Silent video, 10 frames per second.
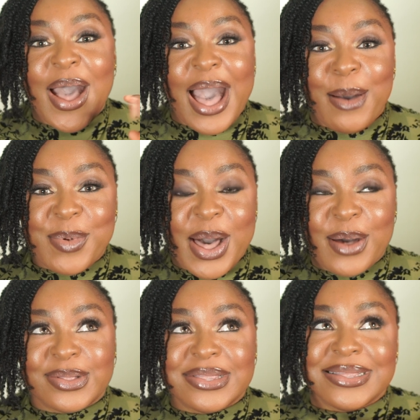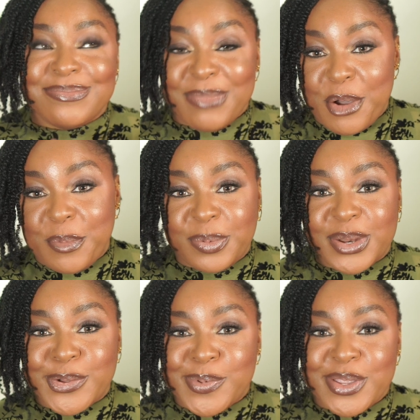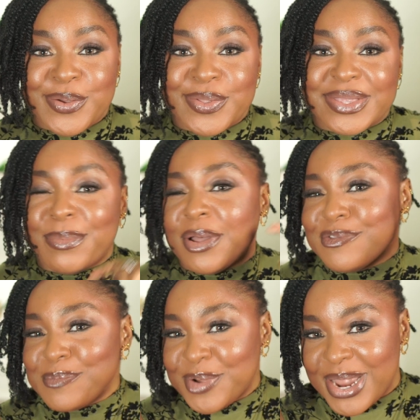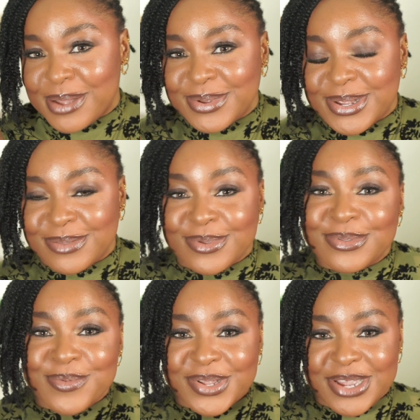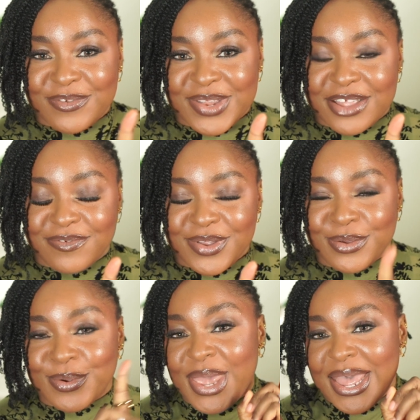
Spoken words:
about my unpopular opinions about motherhood as well. So watch out for that video.